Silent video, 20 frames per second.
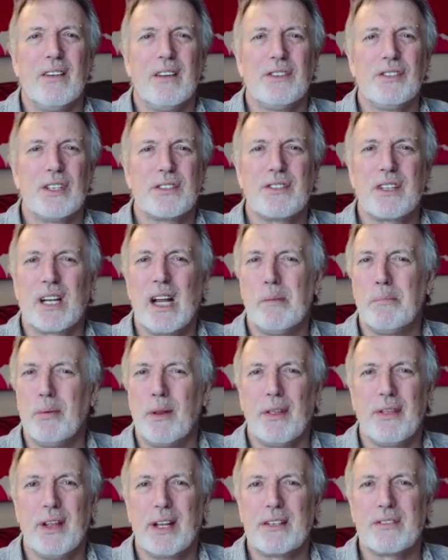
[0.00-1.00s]
just a
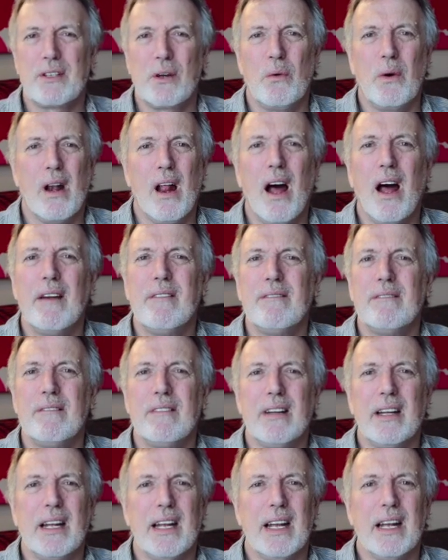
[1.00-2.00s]
couple of things going on,
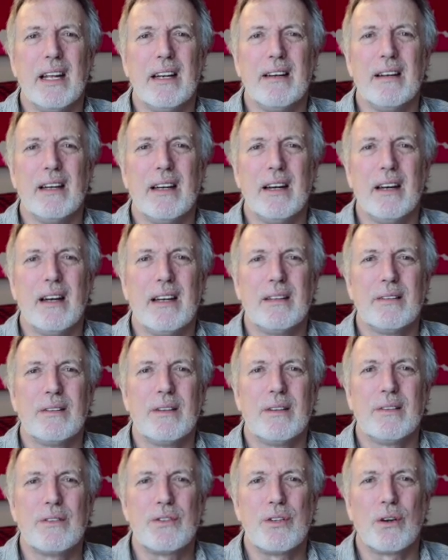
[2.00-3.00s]
and
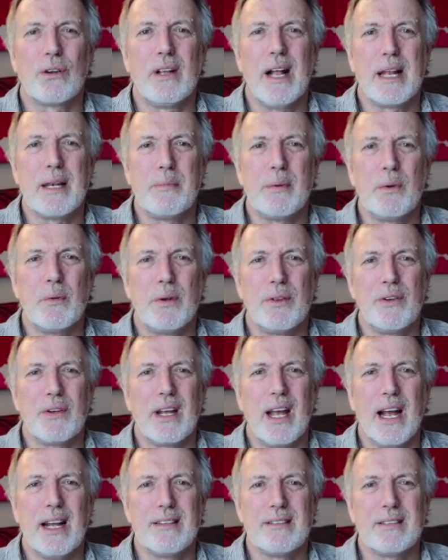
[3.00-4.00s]
so glad to be with you
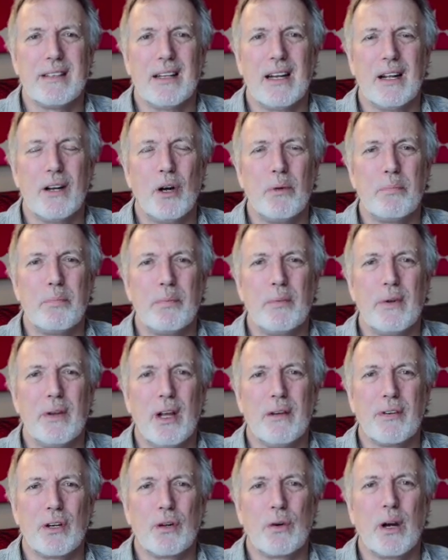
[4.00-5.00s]
guys, and I hope you
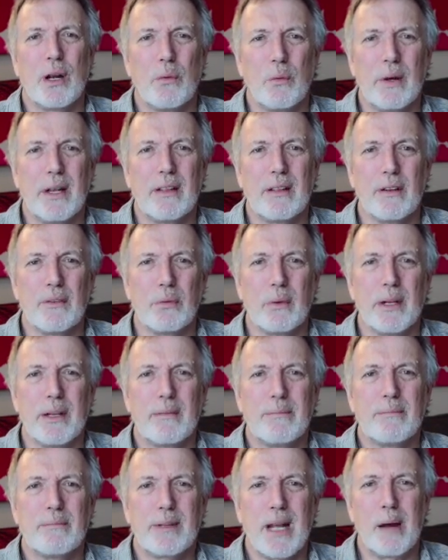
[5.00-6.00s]
have a great week this week.
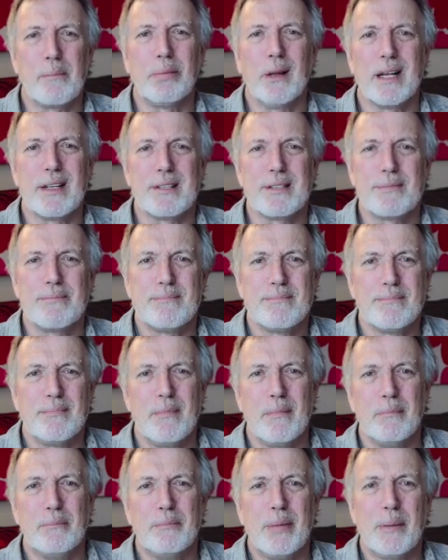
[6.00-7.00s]
God bless.
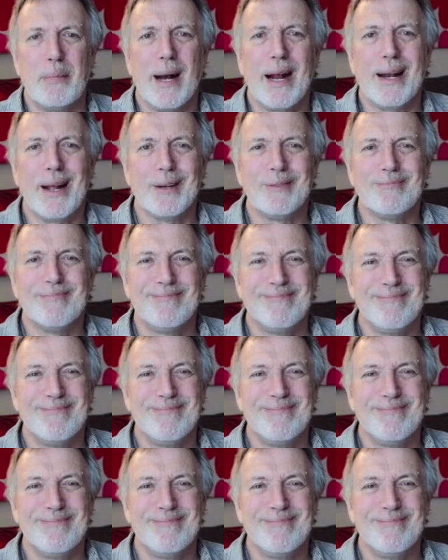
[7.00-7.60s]
Bye-bye now.